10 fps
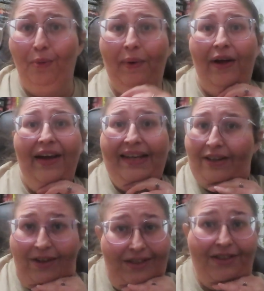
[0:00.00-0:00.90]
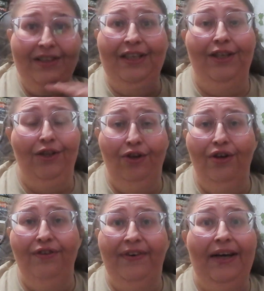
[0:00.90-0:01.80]
bell icon so you can get
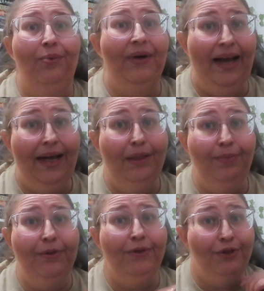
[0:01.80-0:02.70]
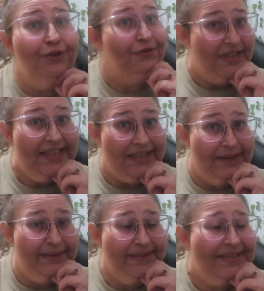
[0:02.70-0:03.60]
notified when I upload new
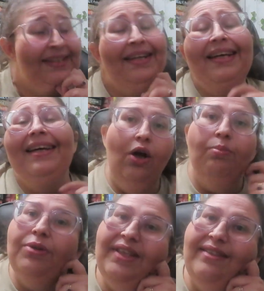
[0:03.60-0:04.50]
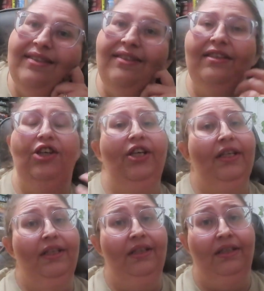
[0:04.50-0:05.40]
videos. please consider
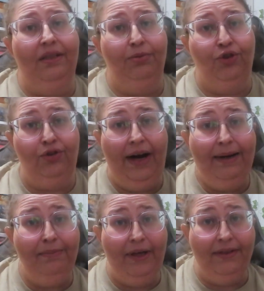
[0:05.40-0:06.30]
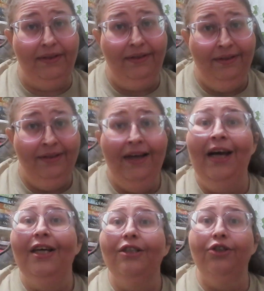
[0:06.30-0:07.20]
hitting the subscribe button
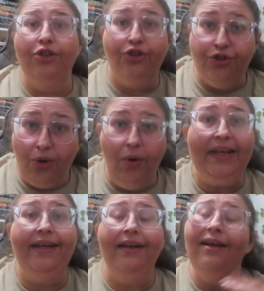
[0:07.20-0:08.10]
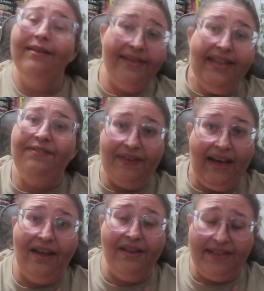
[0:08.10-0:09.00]
to join the
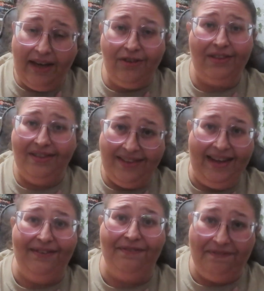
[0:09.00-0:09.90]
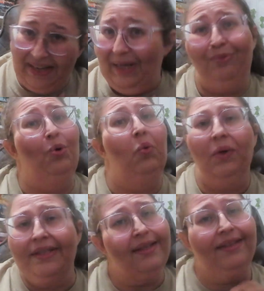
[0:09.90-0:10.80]
1,000 Life fam
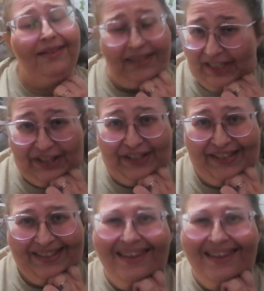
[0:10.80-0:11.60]
with us here.